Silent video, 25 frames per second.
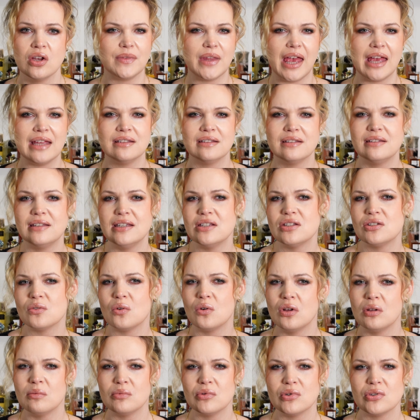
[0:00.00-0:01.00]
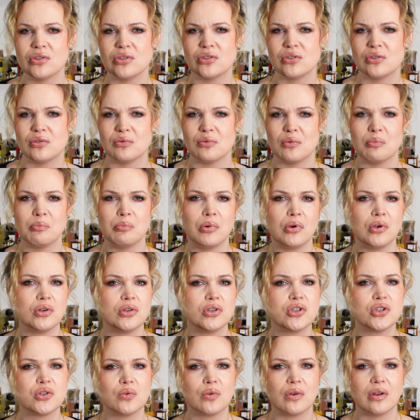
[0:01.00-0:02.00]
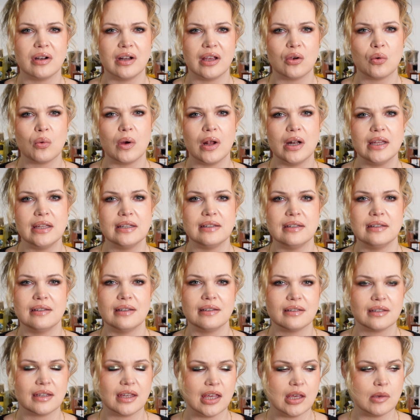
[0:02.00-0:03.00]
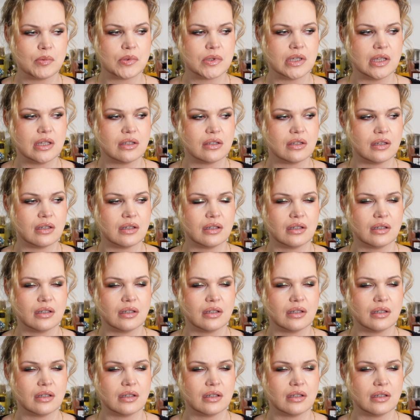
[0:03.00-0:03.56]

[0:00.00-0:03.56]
and this almost burnt sugary quality that keeps it